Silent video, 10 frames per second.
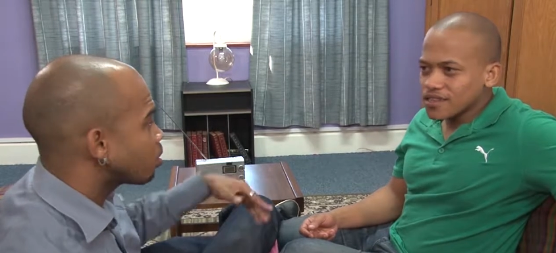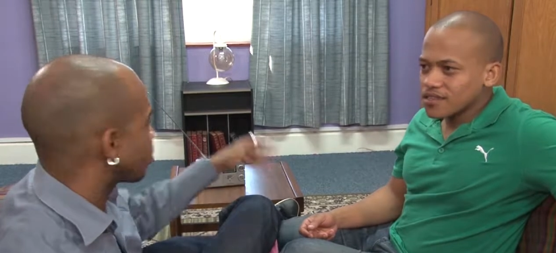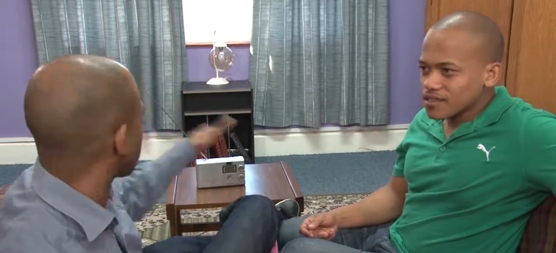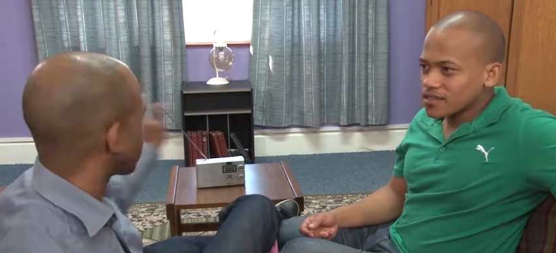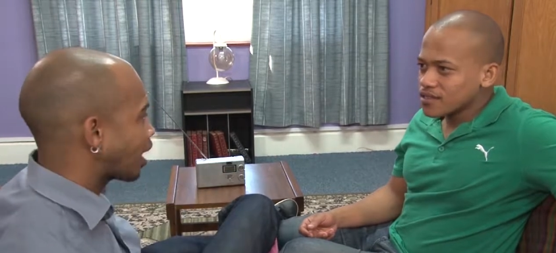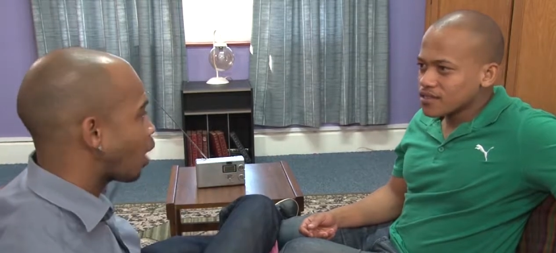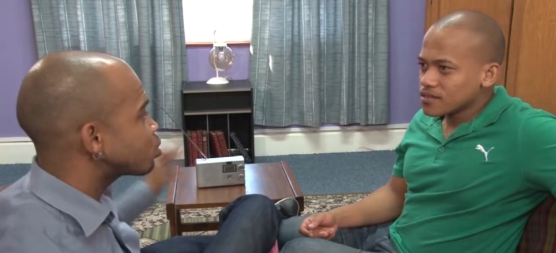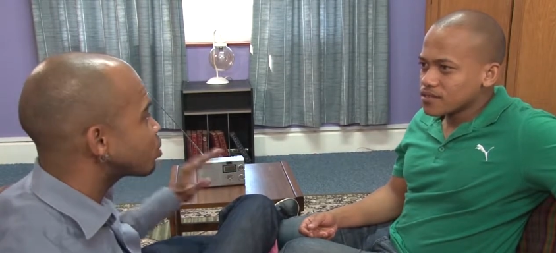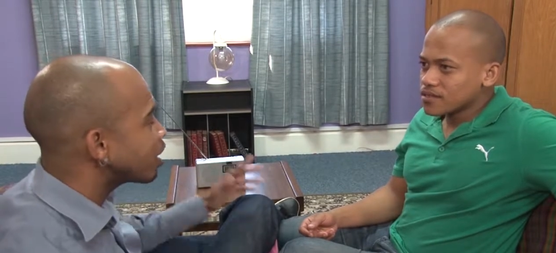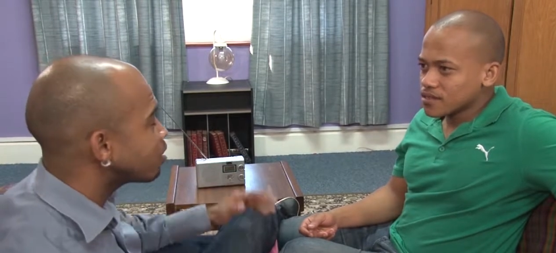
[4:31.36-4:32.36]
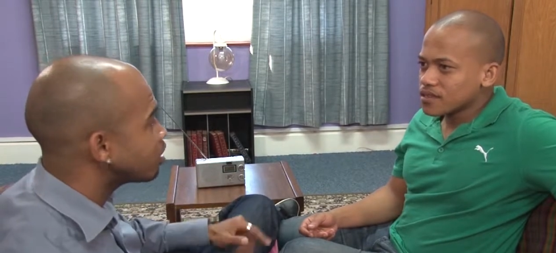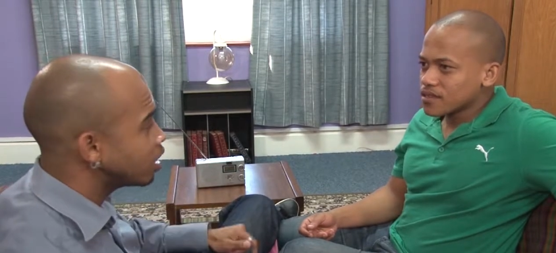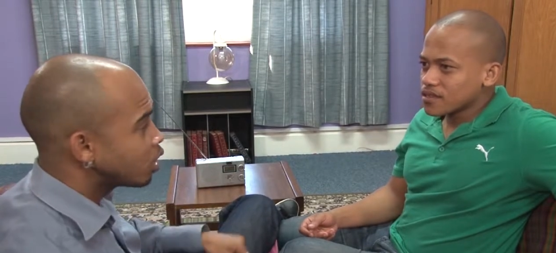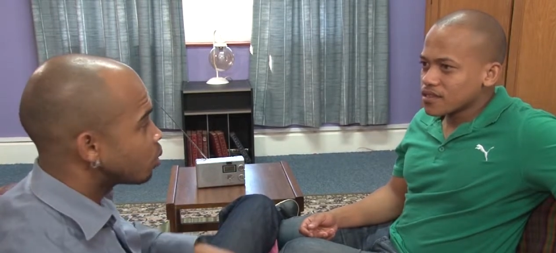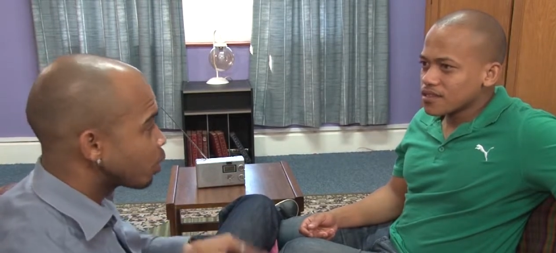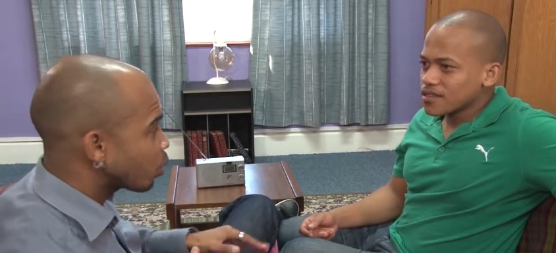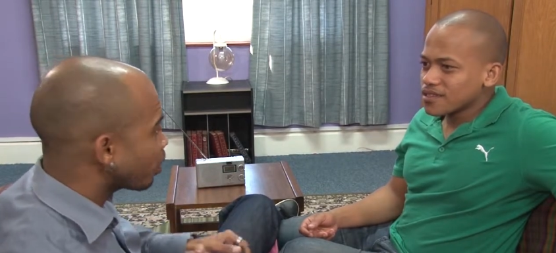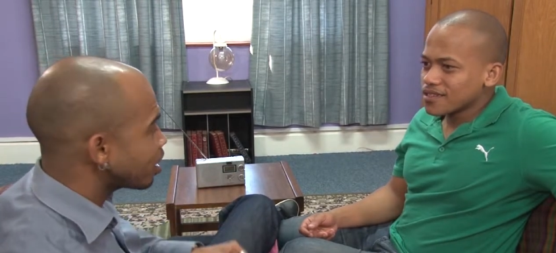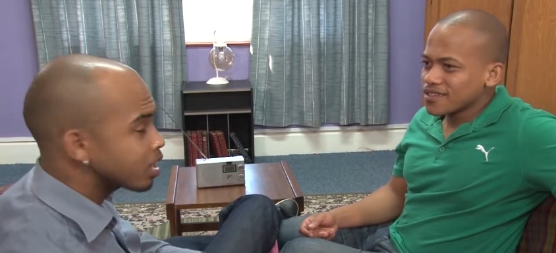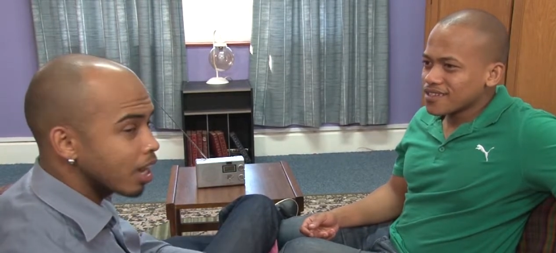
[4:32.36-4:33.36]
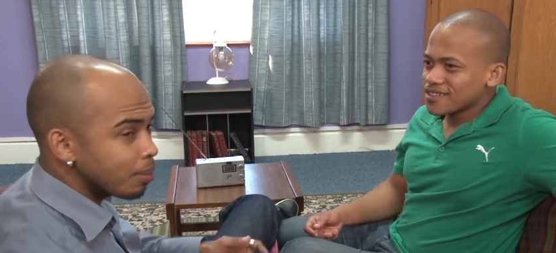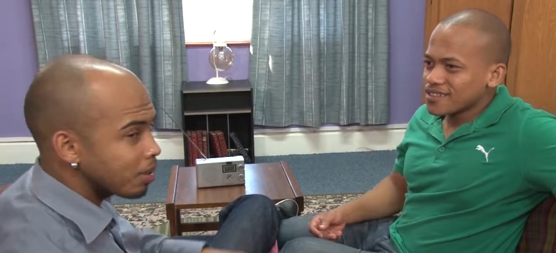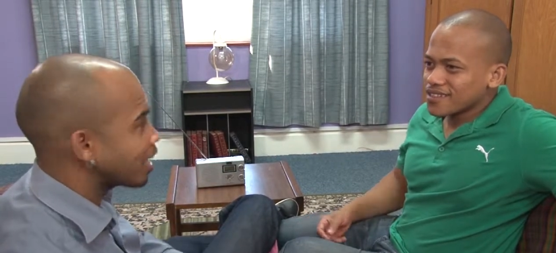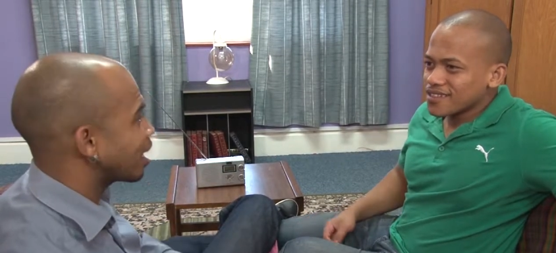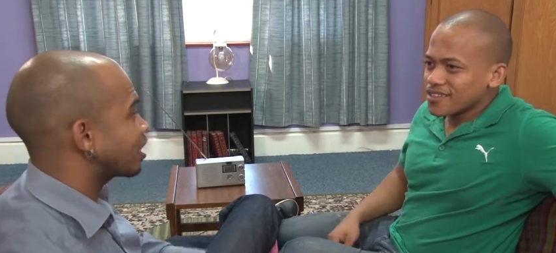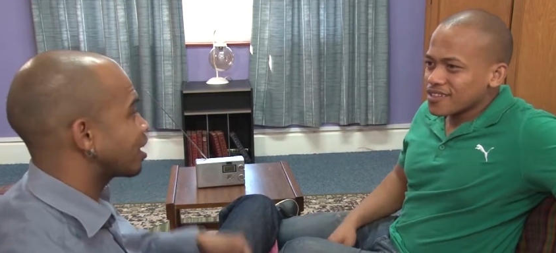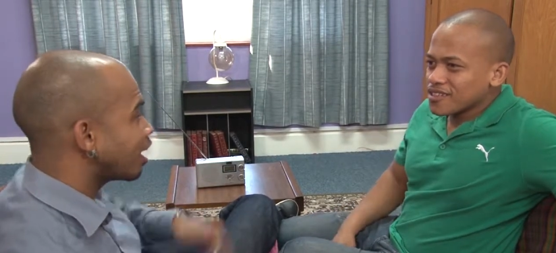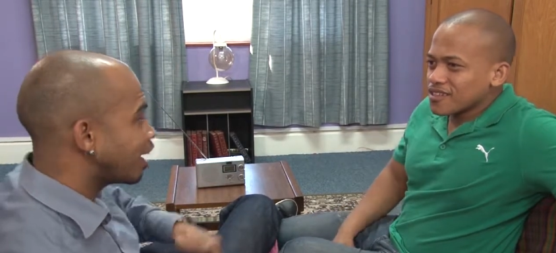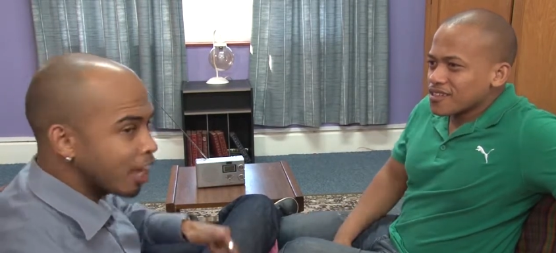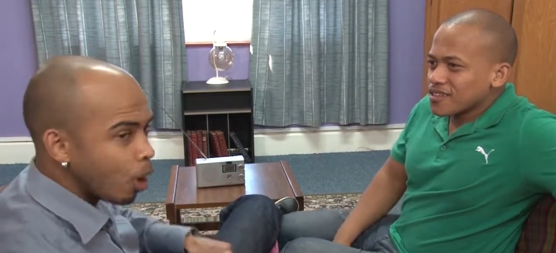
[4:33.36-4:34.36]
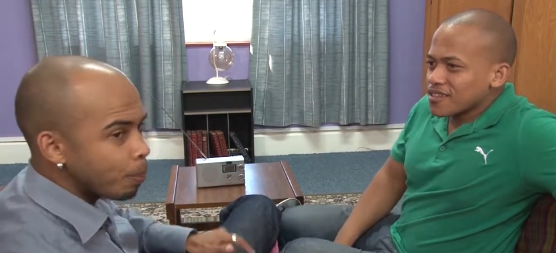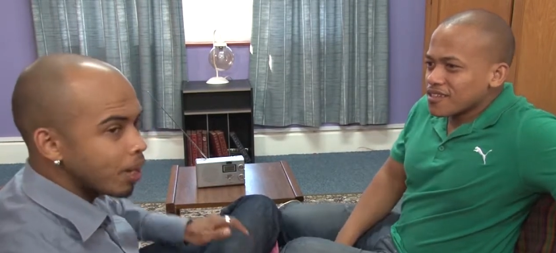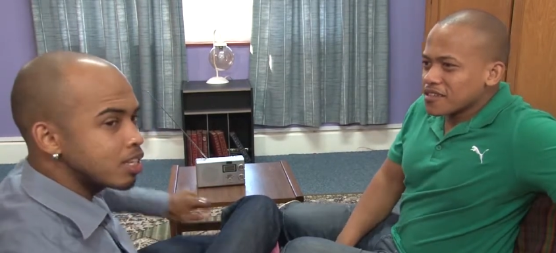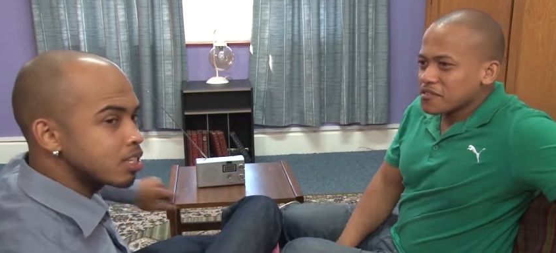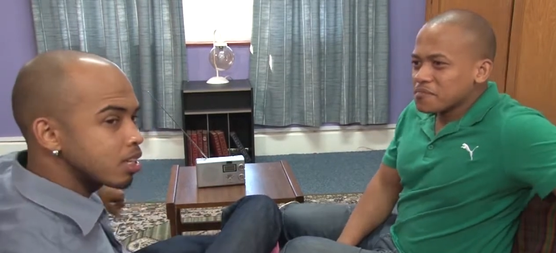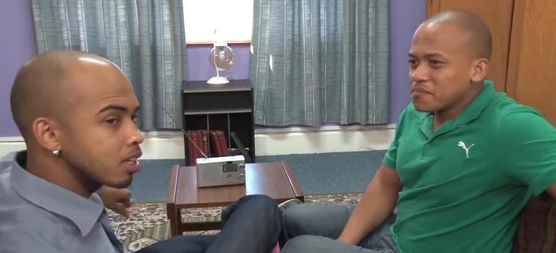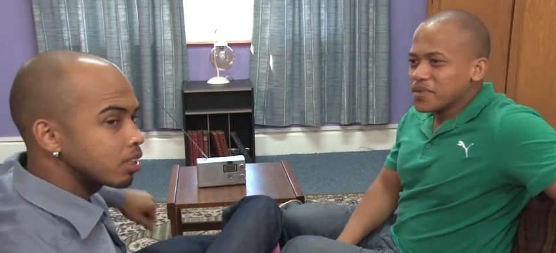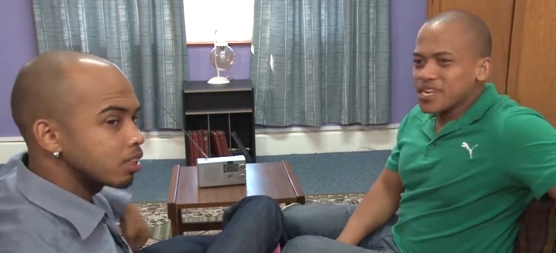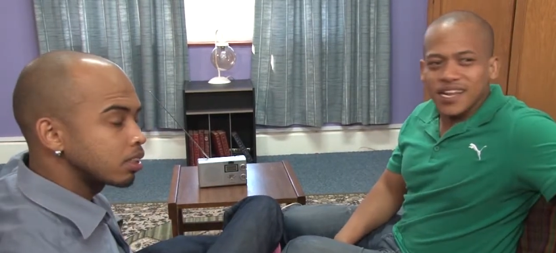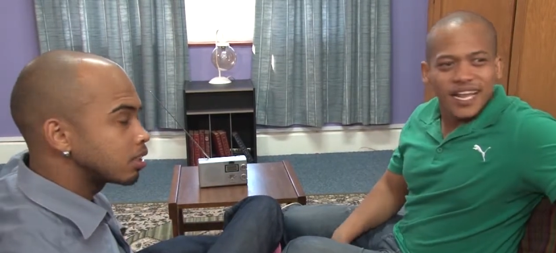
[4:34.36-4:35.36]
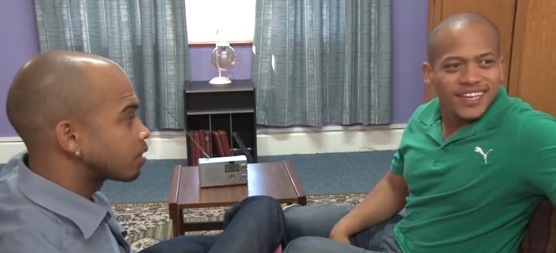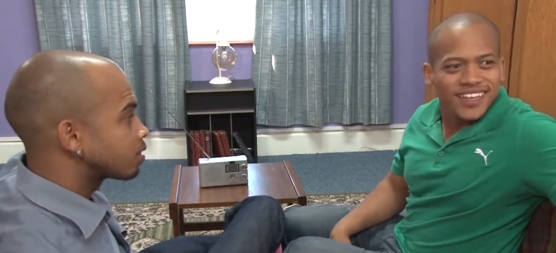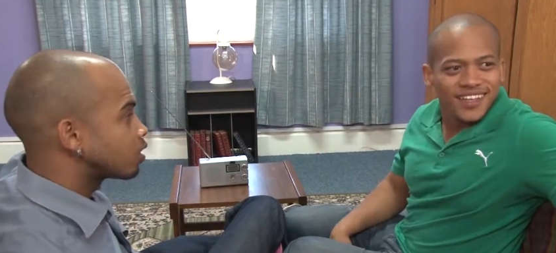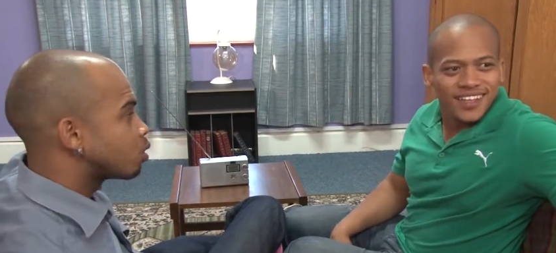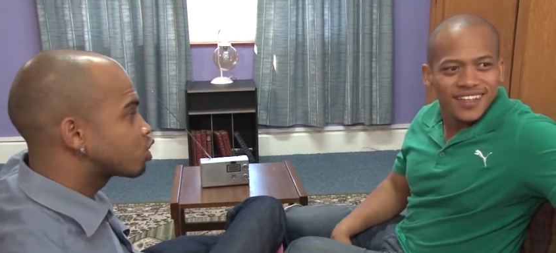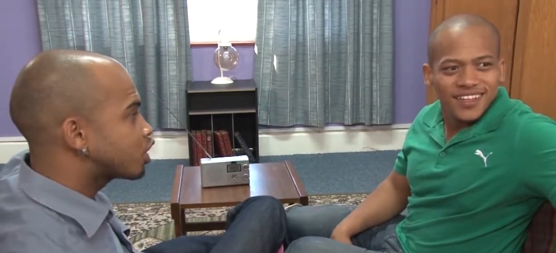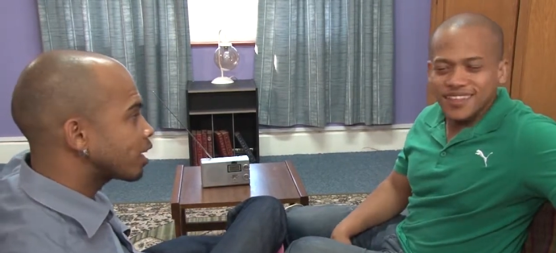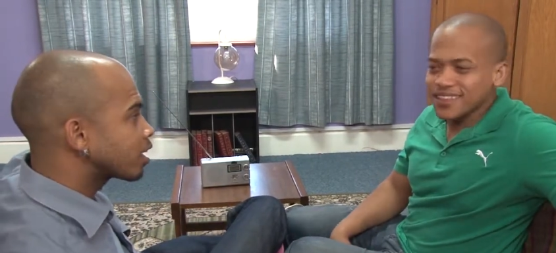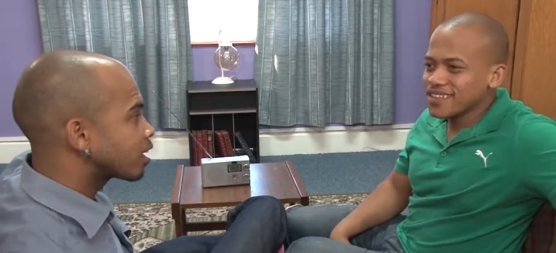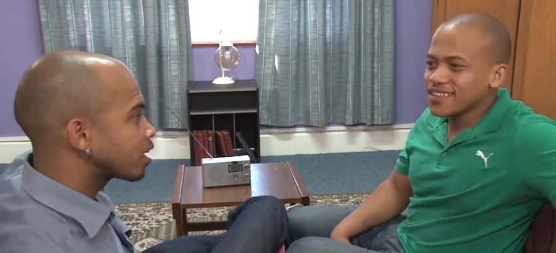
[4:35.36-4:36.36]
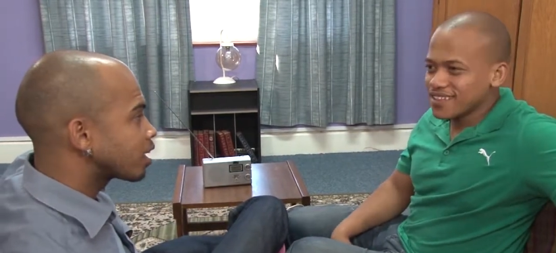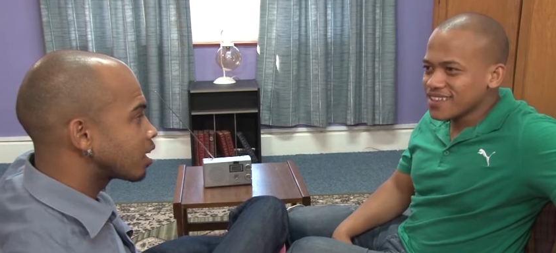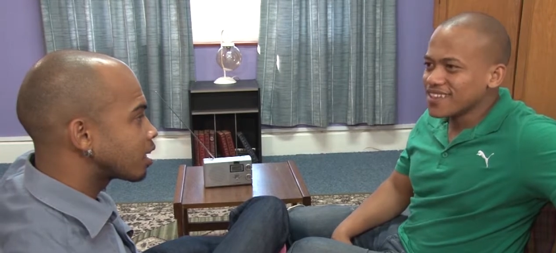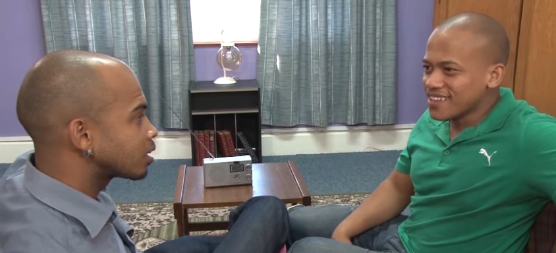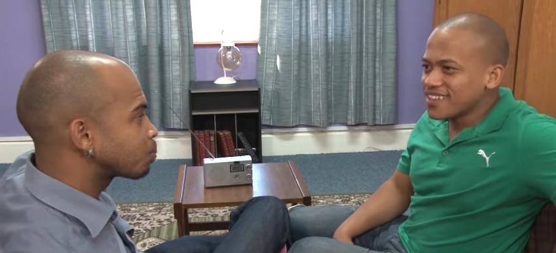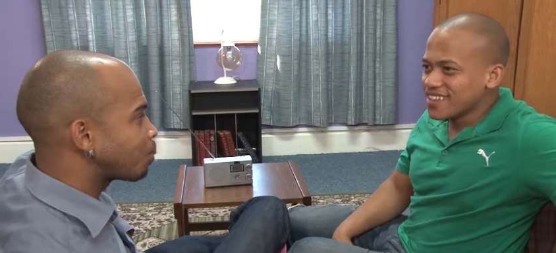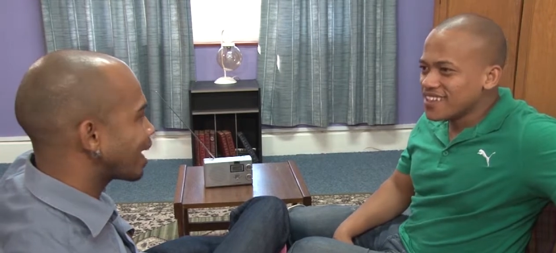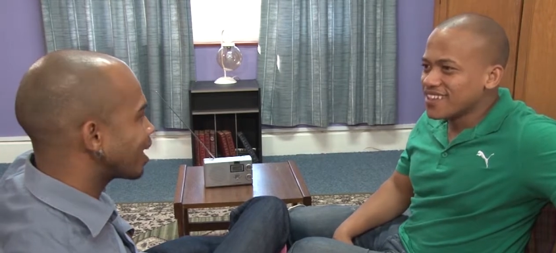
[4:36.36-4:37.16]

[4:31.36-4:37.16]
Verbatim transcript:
Speaker 1: or lounge, wherever. We play a game like that. You're in our place. Brother. We check. But